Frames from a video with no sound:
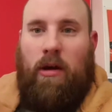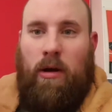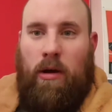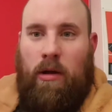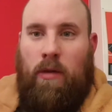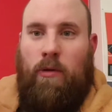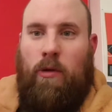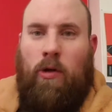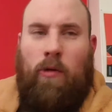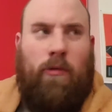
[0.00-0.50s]

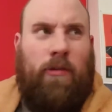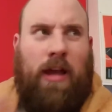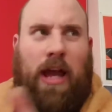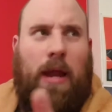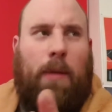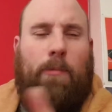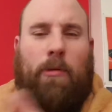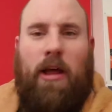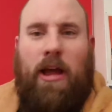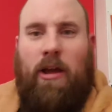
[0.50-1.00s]
of
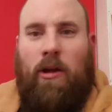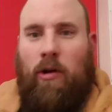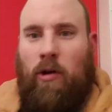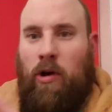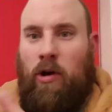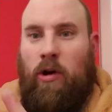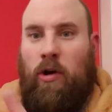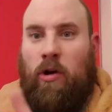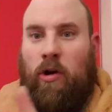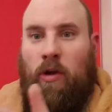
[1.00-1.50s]
gameplay
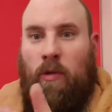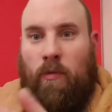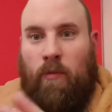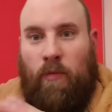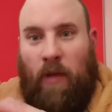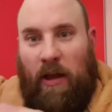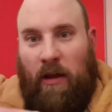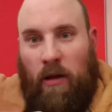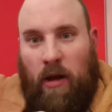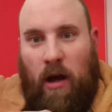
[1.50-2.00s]
on
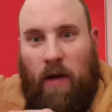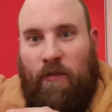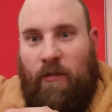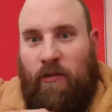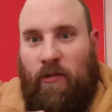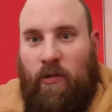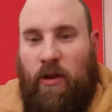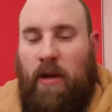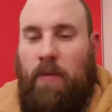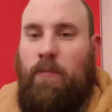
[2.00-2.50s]
like half the
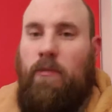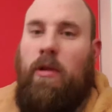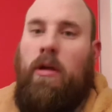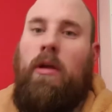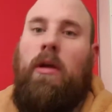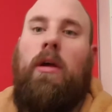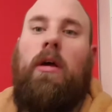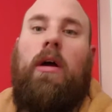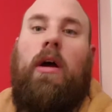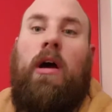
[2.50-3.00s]
screen,
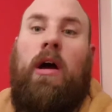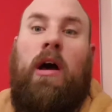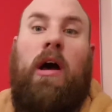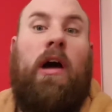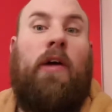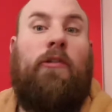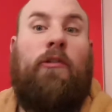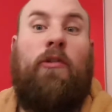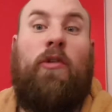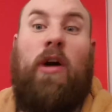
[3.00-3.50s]

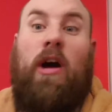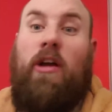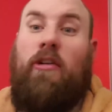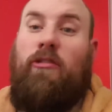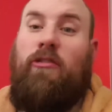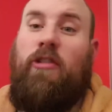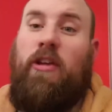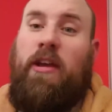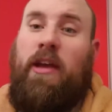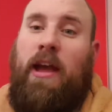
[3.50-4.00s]
so you guys
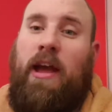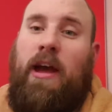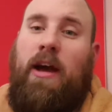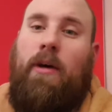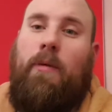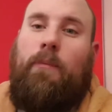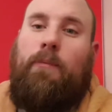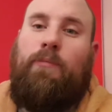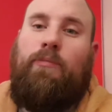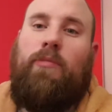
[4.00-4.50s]
can check it
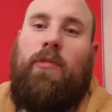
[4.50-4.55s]
out.